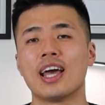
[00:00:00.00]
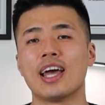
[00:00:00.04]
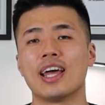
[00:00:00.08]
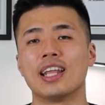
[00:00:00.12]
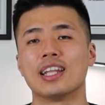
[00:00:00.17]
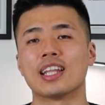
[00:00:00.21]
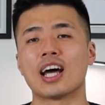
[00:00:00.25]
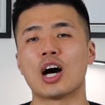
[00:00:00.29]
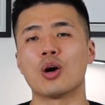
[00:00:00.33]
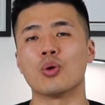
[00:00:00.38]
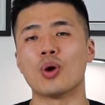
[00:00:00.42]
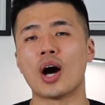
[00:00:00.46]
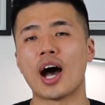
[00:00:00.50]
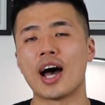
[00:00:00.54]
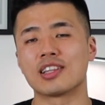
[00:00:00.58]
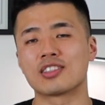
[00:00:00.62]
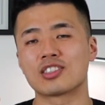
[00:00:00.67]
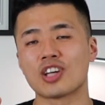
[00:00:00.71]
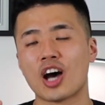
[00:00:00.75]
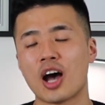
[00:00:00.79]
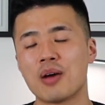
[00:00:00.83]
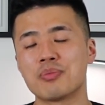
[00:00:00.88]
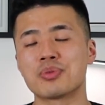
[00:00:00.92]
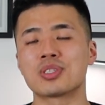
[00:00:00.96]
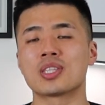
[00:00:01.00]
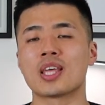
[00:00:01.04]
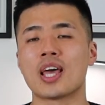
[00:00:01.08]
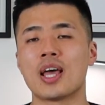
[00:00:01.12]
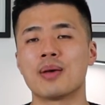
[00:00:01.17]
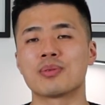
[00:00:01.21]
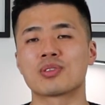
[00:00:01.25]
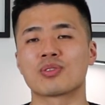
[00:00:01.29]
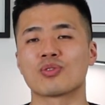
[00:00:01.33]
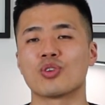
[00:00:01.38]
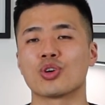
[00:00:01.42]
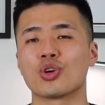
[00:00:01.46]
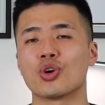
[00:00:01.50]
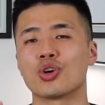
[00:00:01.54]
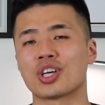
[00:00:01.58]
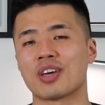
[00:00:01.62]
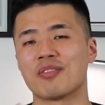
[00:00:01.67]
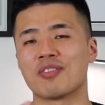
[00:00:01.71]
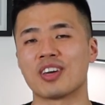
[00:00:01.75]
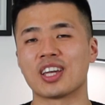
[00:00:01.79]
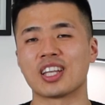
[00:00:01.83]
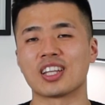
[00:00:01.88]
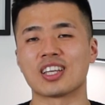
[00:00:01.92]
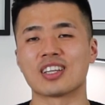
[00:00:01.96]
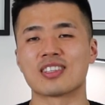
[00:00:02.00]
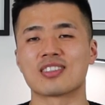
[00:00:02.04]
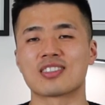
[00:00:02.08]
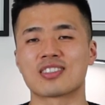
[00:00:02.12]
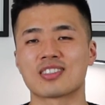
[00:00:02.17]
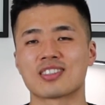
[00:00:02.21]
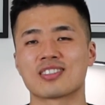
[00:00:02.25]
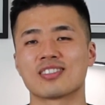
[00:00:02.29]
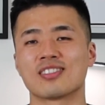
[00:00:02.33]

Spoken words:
and I will add timestamps for your convenience.